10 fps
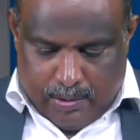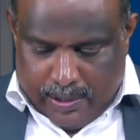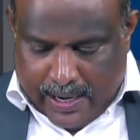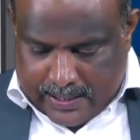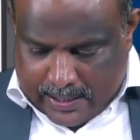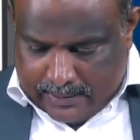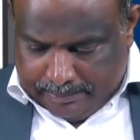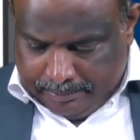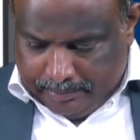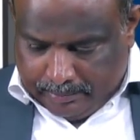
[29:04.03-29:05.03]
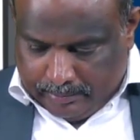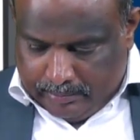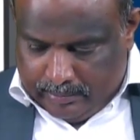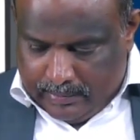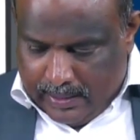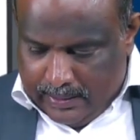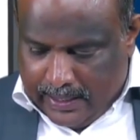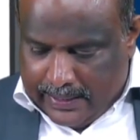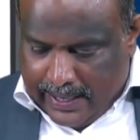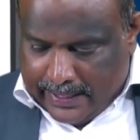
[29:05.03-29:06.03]
along the y direction.
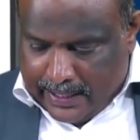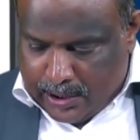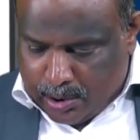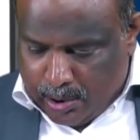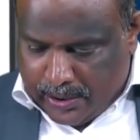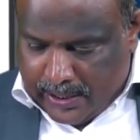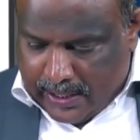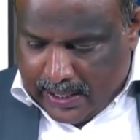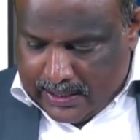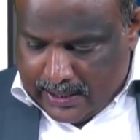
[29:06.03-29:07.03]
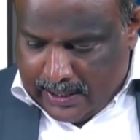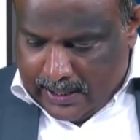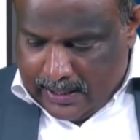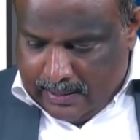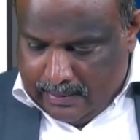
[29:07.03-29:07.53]
That I can show here as